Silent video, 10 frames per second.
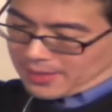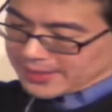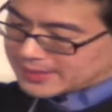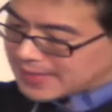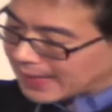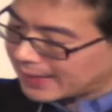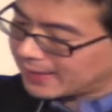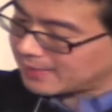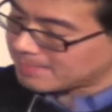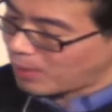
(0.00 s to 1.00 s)
The
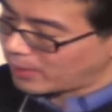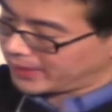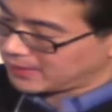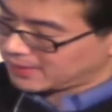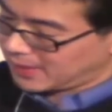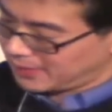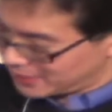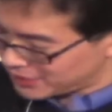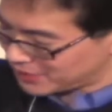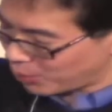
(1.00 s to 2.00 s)
second point, and
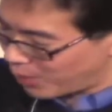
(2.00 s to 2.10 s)
this is